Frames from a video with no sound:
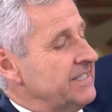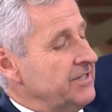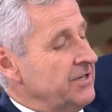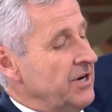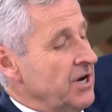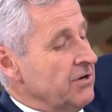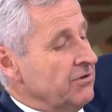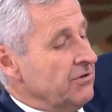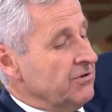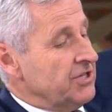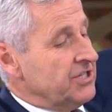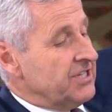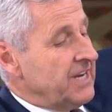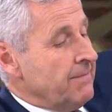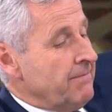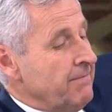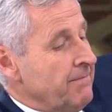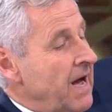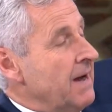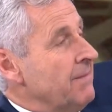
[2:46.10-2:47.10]

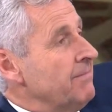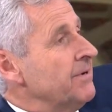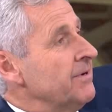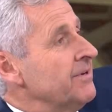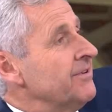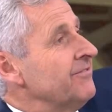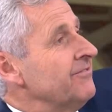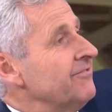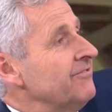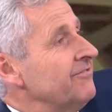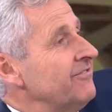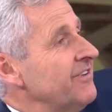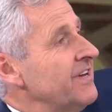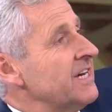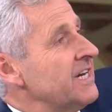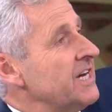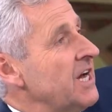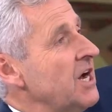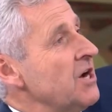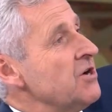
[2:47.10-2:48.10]
StubHub and
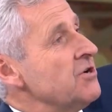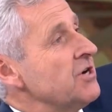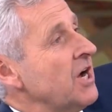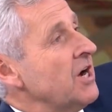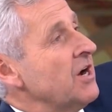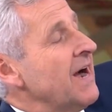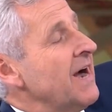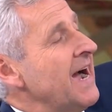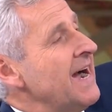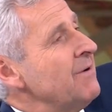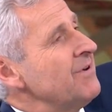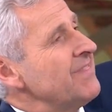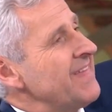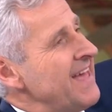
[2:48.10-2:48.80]
Viagogo. How were